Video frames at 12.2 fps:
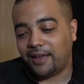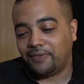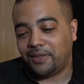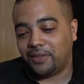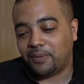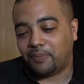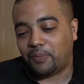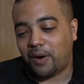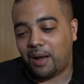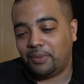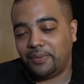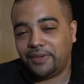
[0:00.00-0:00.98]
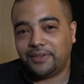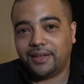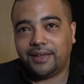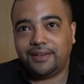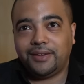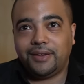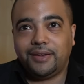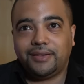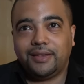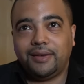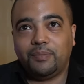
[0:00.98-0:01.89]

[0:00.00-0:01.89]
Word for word: I think the problem is, like,